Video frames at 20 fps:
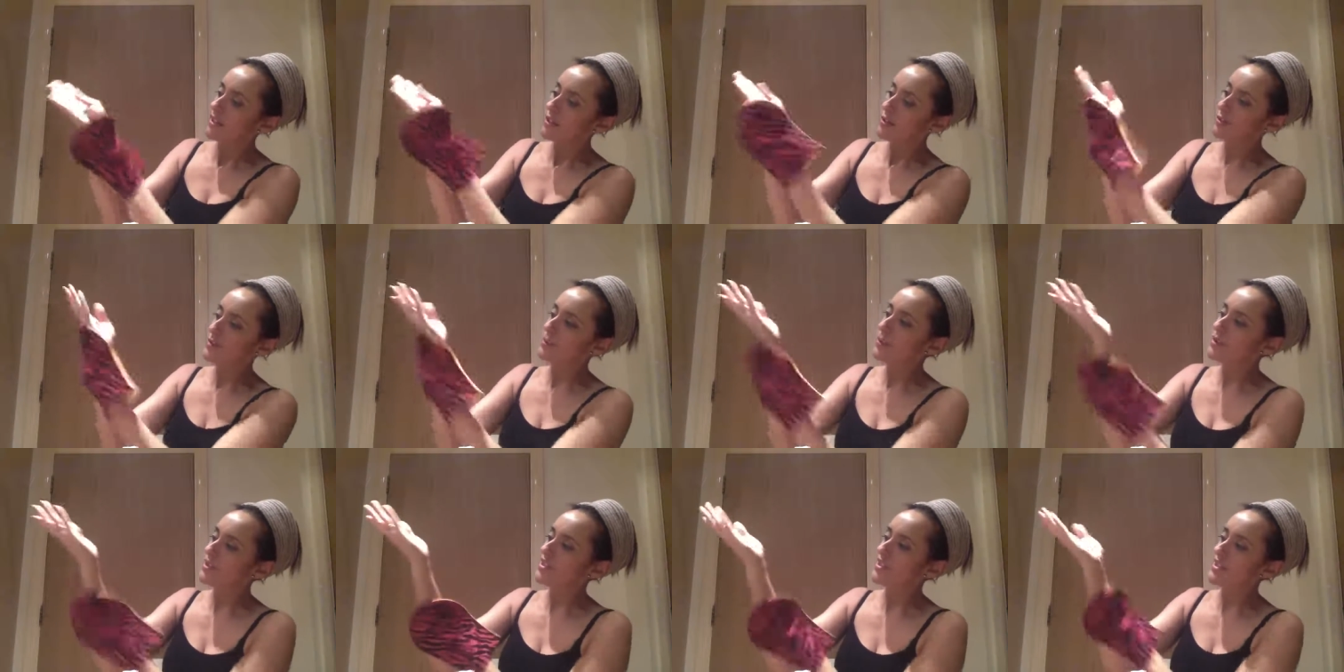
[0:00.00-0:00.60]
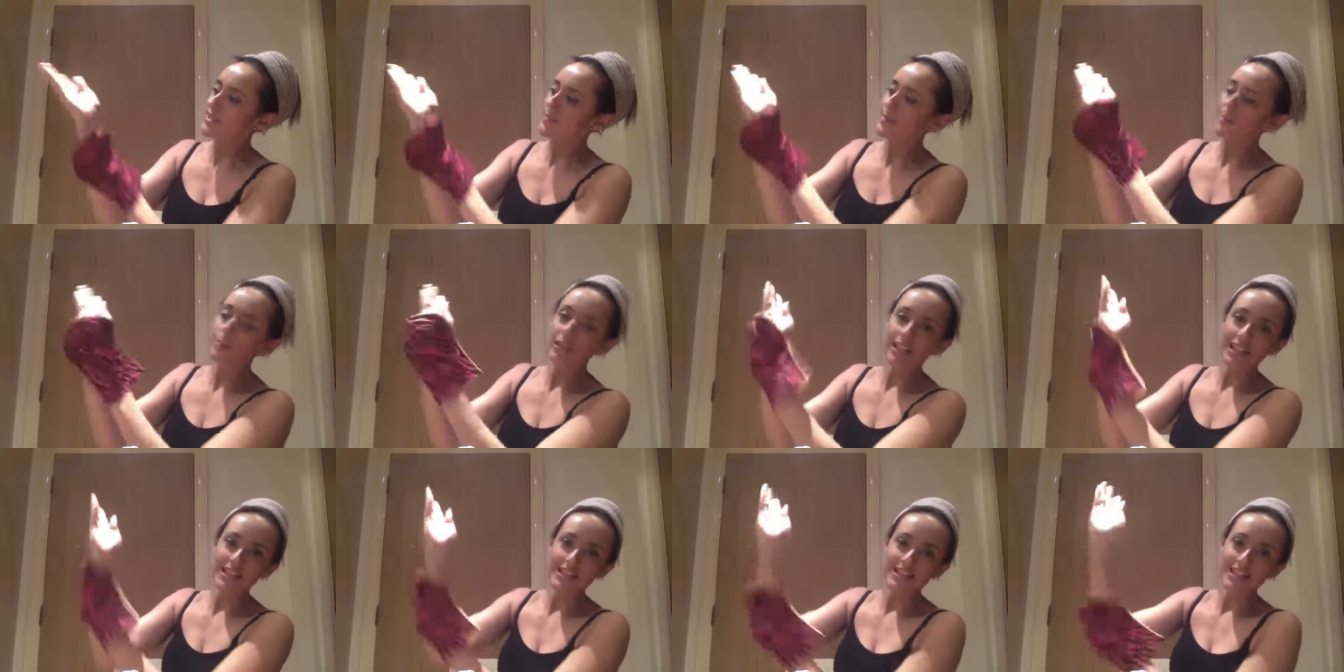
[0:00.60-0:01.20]
because we want it to be
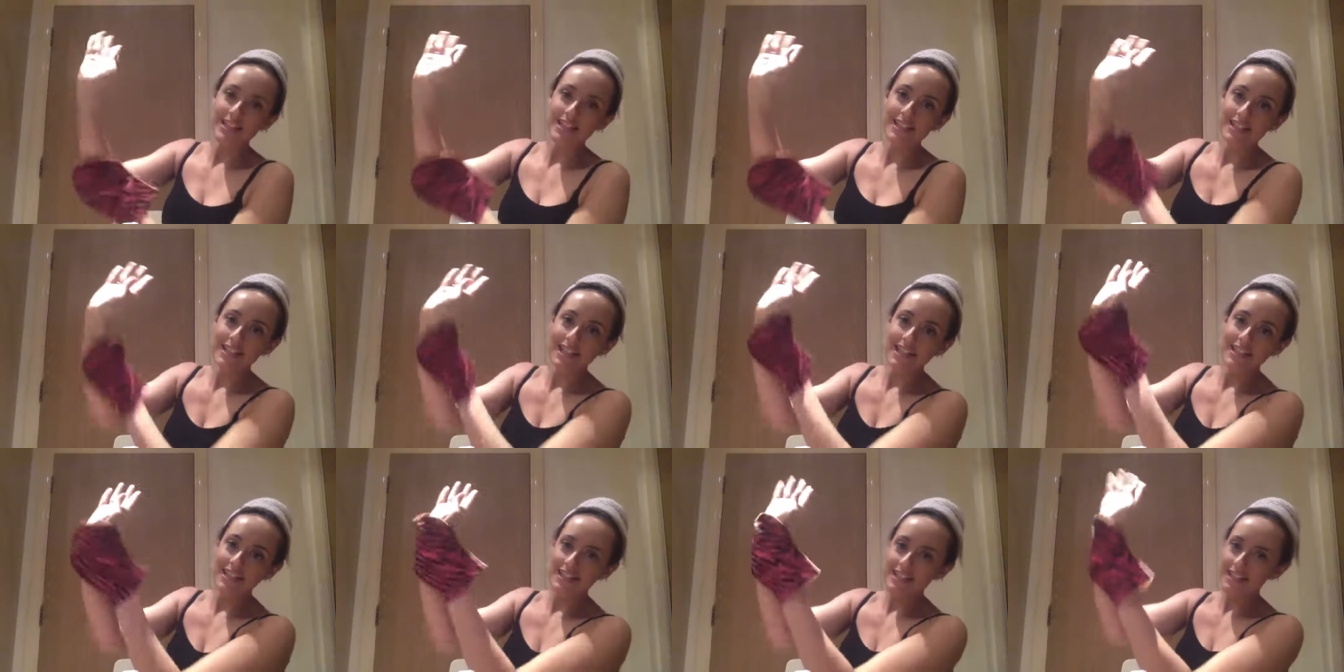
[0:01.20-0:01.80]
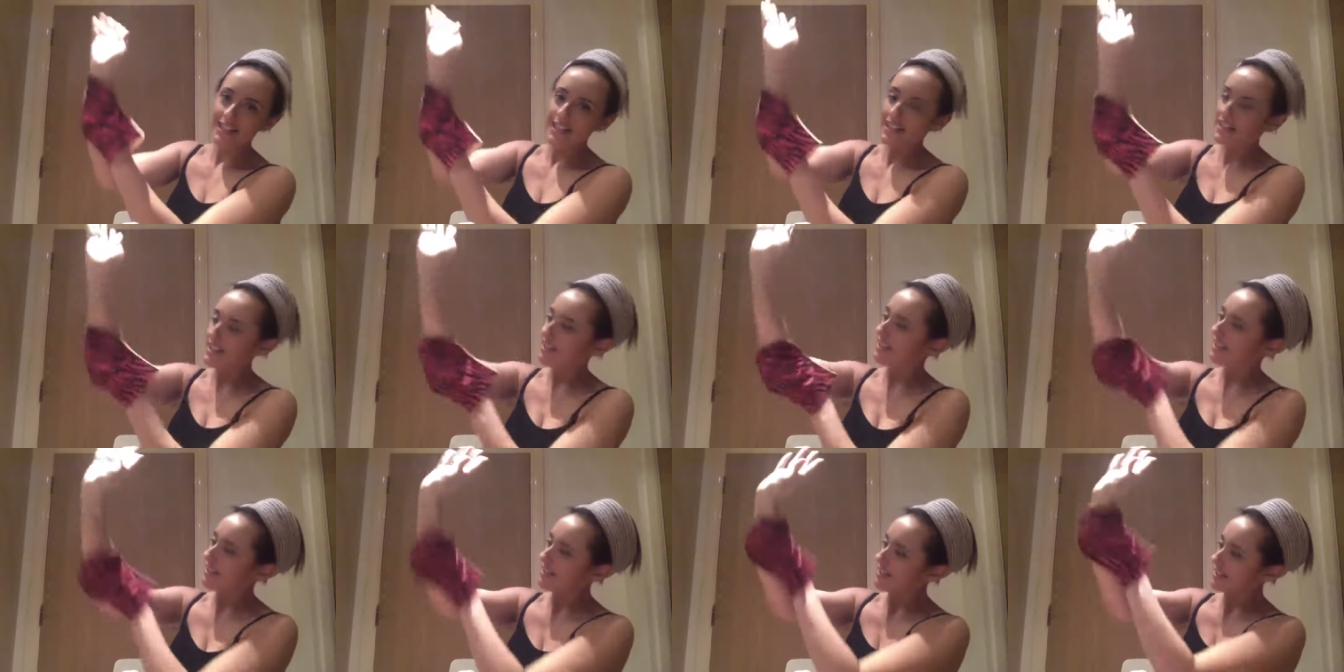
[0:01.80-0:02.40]
blended in
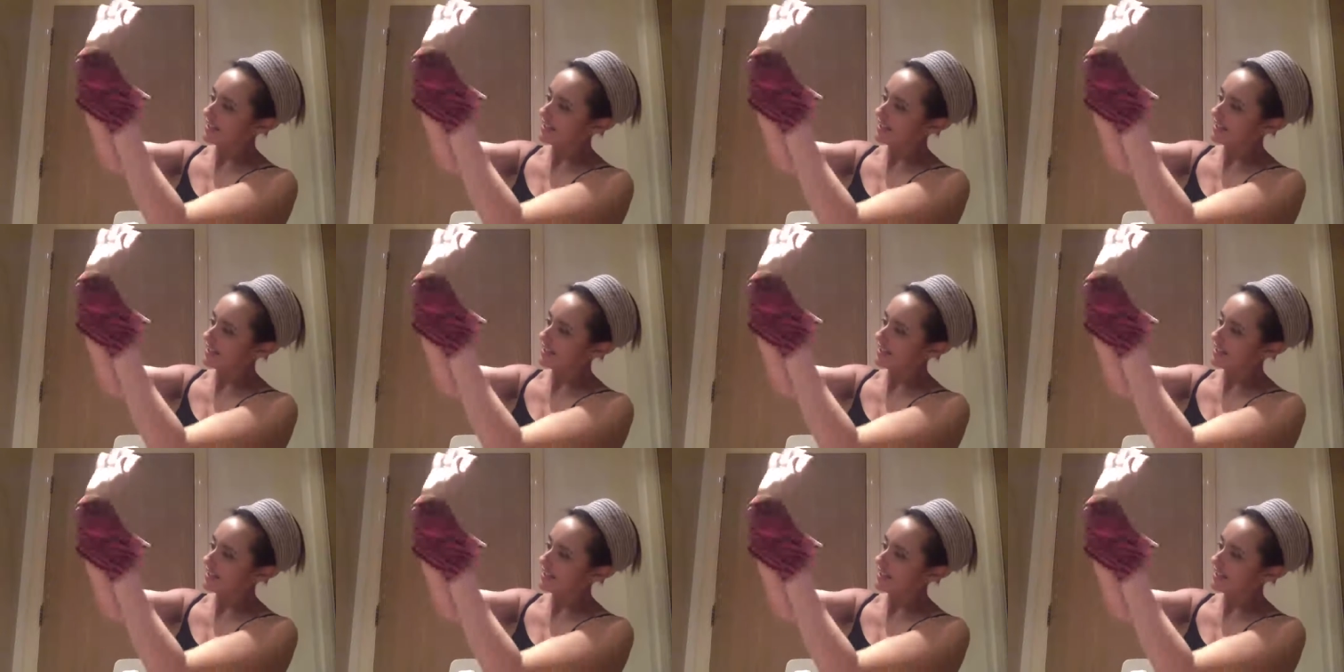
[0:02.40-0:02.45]
nicely.